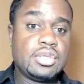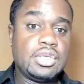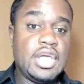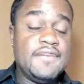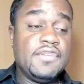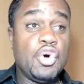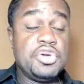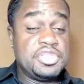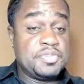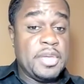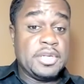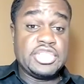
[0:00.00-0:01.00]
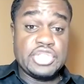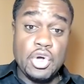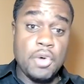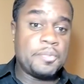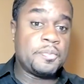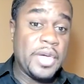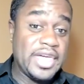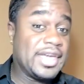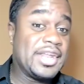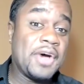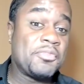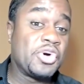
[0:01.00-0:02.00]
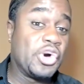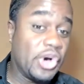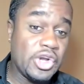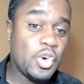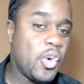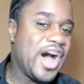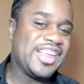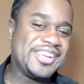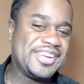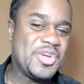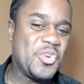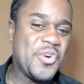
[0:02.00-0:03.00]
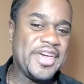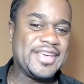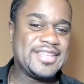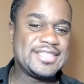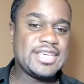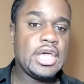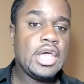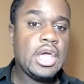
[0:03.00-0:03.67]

Even though he's been still picking up good quality wins,